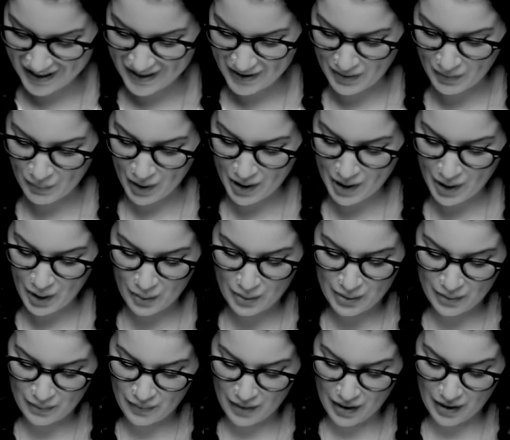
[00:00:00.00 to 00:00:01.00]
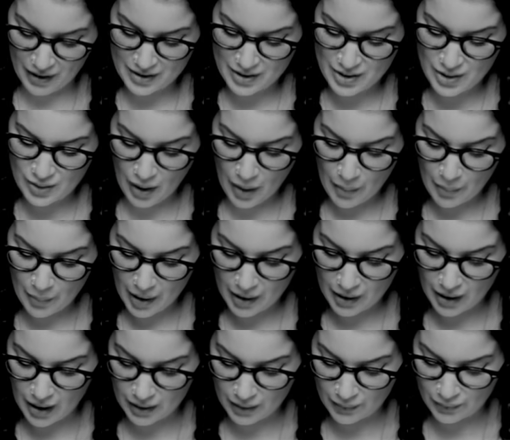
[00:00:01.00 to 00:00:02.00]
white-coated Vec strapped my
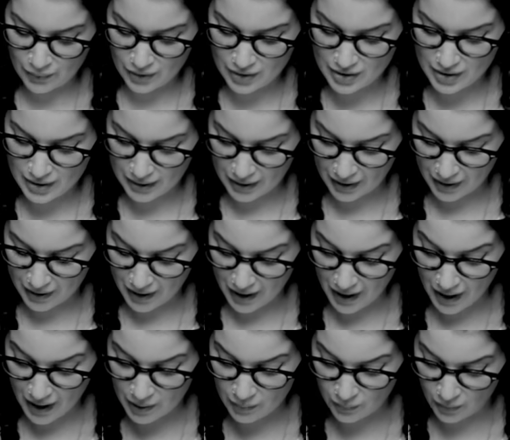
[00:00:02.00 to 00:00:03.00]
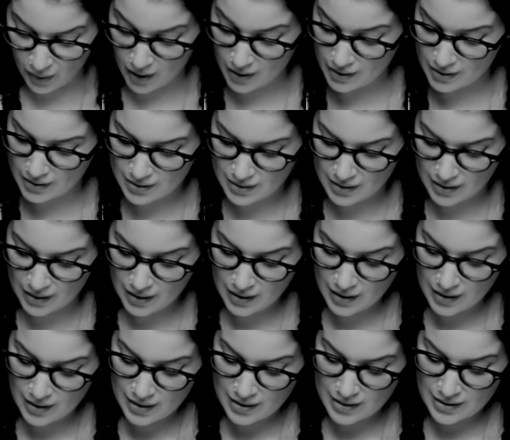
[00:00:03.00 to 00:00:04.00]
Gulliver to a headrest,
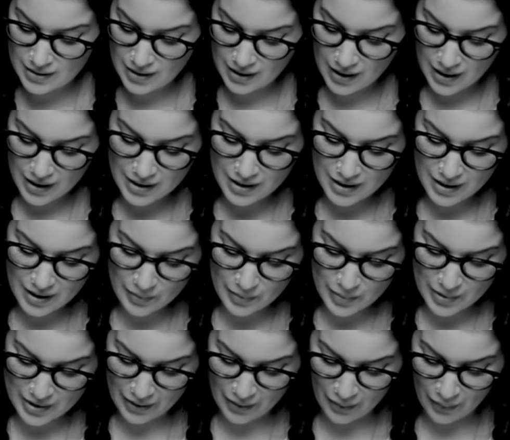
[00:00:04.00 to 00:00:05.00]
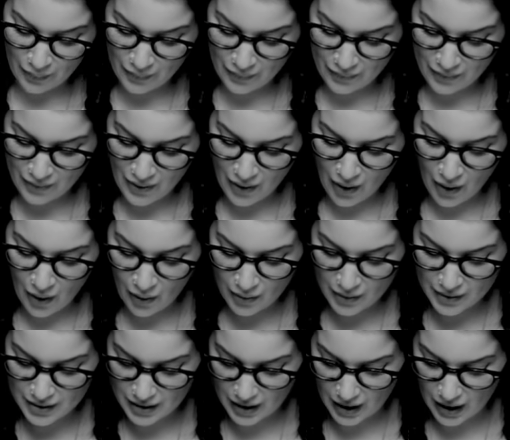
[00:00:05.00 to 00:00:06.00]
singing to himself all
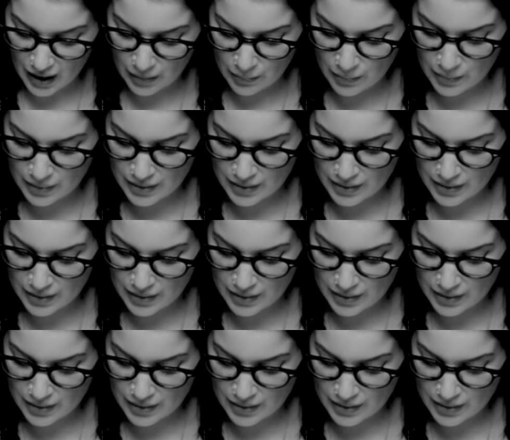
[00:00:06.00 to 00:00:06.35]
the time